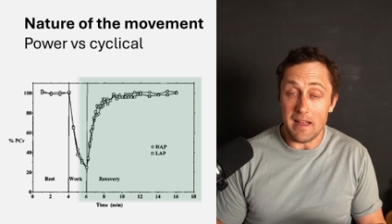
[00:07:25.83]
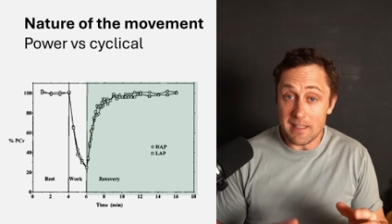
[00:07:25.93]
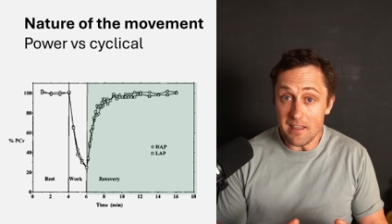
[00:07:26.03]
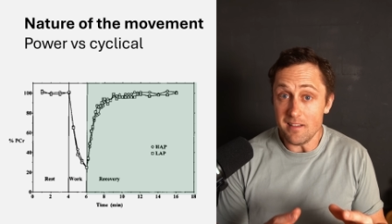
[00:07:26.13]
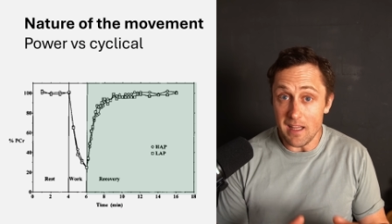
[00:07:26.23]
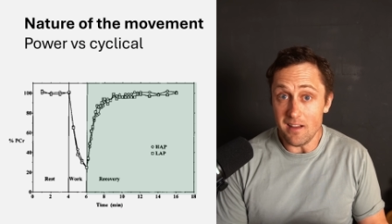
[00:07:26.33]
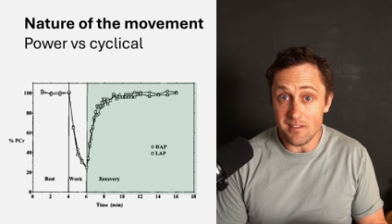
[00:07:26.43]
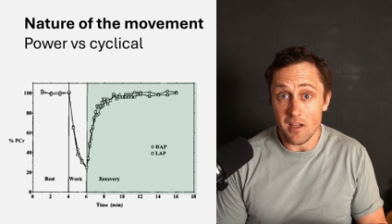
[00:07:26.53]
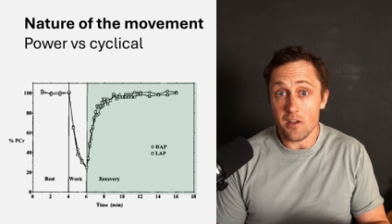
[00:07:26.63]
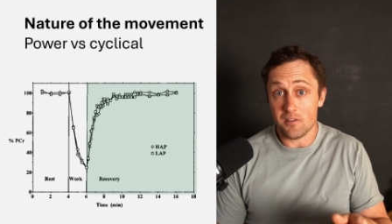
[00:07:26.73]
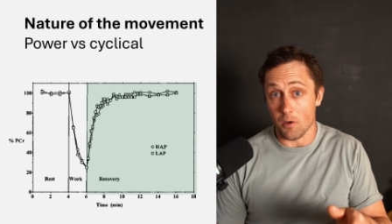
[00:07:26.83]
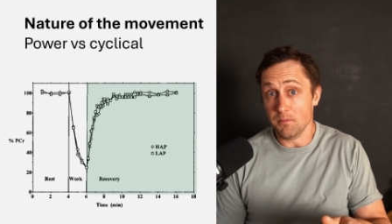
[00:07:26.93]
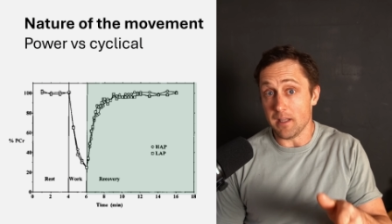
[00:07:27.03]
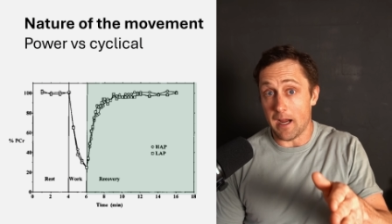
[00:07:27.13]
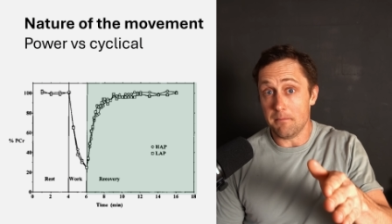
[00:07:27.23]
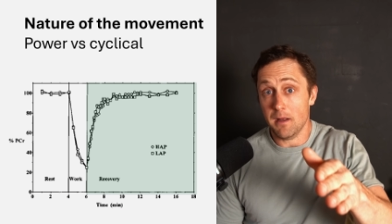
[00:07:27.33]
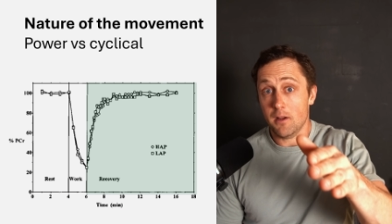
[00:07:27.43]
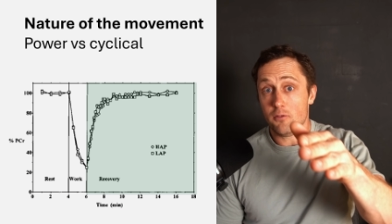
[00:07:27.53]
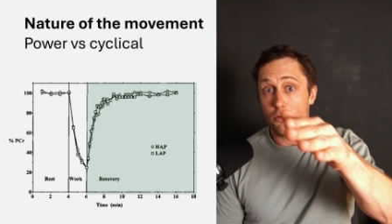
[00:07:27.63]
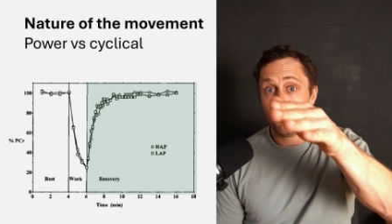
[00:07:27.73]
And then it takes some time
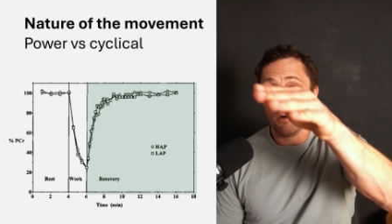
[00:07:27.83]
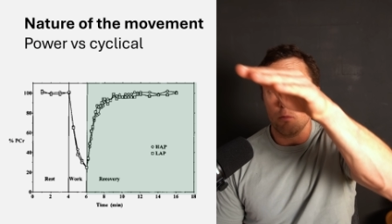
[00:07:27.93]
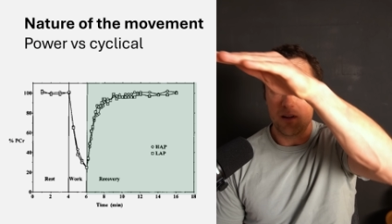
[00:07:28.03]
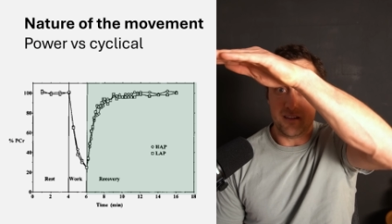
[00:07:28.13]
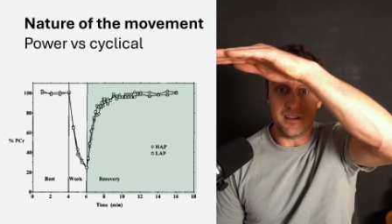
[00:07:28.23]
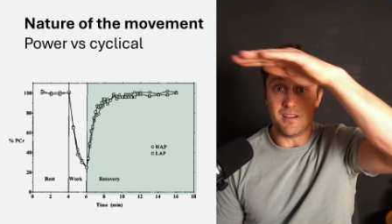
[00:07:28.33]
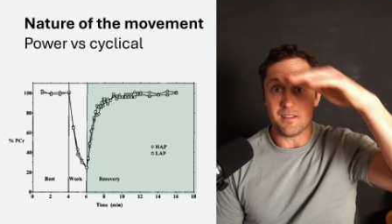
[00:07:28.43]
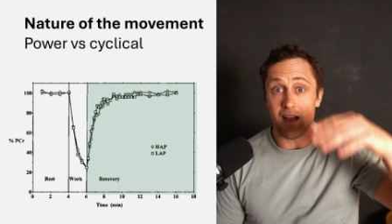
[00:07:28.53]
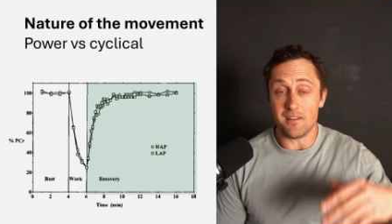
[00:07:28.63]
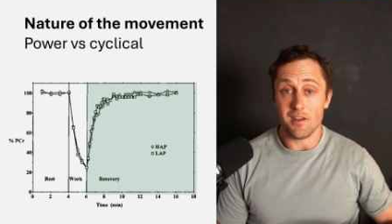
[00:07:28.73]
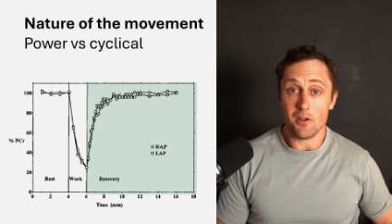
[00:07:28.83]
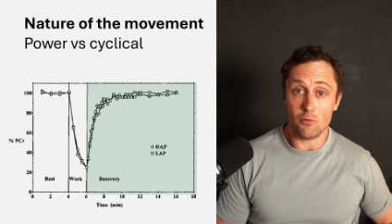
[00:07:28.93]
to resynthesize,